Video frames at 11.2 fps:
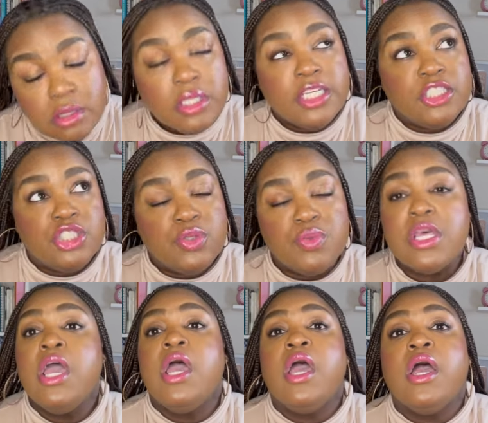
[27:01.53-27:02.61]
issues.
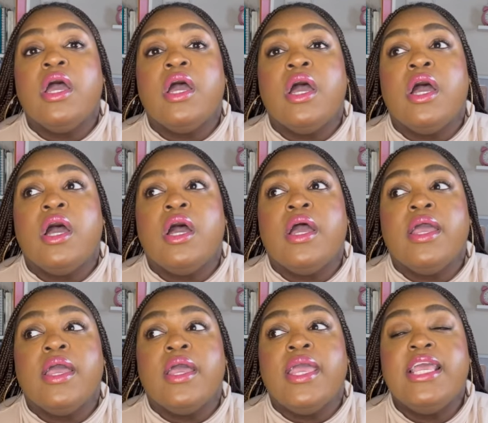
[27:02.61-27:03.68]

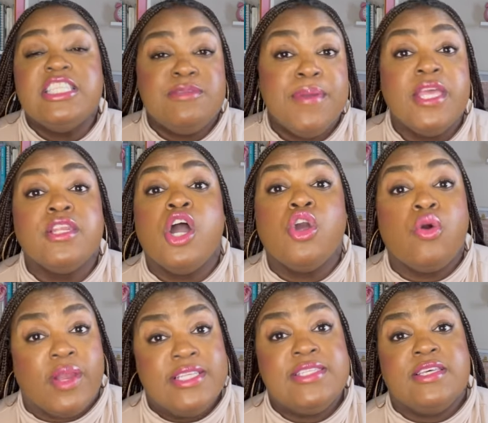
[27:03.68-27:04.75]
He is being
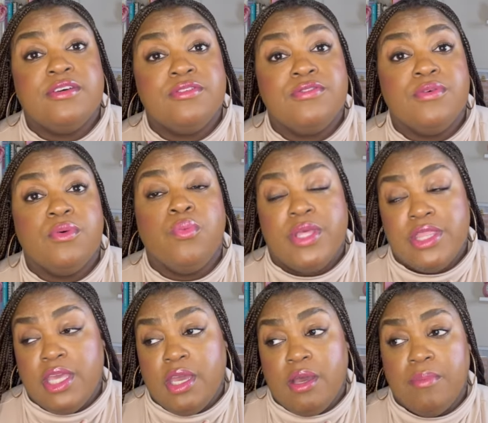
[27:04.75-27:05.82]
aggressive with
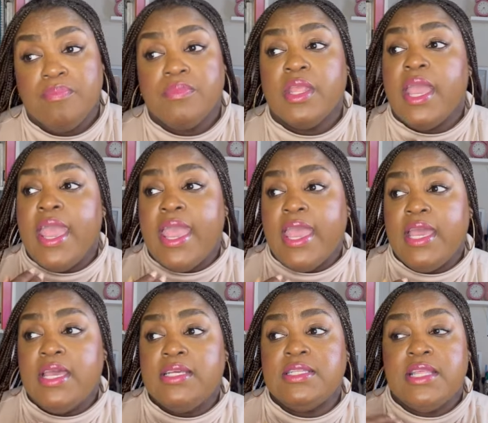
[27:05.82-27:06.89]
him.
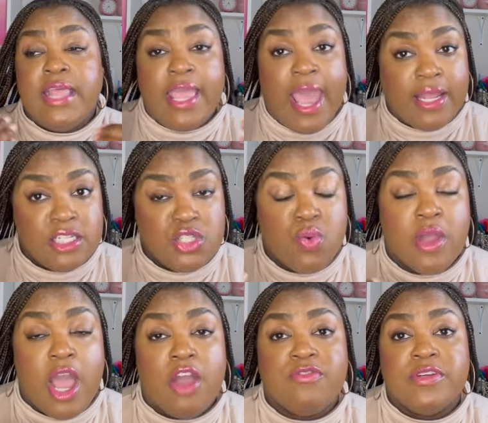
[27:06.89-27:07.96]
And they got into a
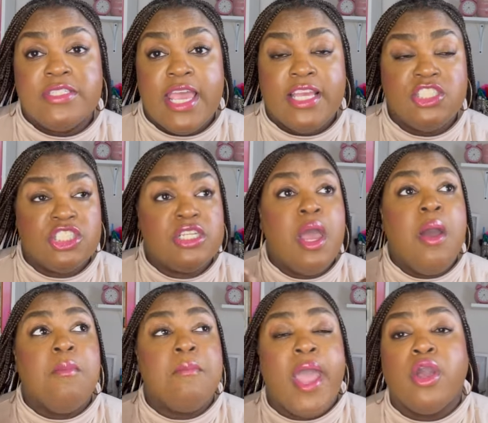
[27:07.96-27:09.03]
confrontation.
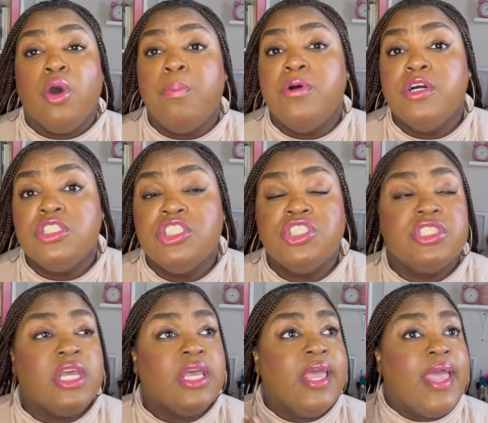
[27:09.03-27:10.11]
Michael pushed
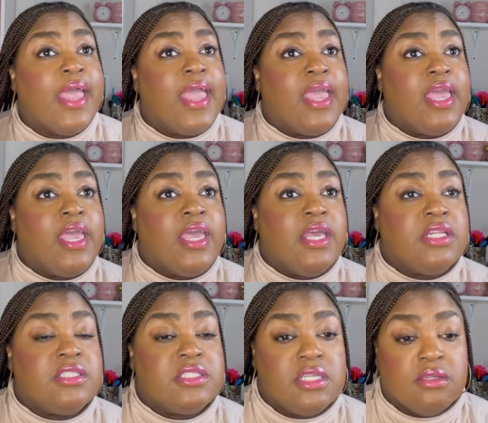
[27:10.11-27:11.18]
and